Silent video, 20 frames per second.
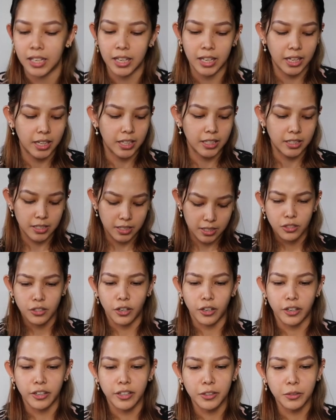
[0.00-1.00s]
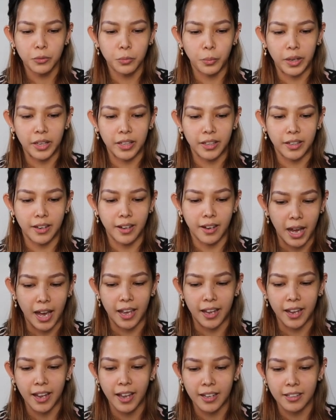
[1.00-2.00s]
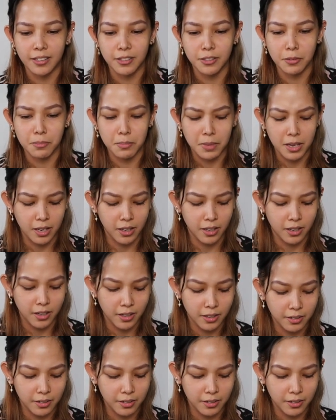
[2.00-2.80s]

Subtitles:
It started when I had to make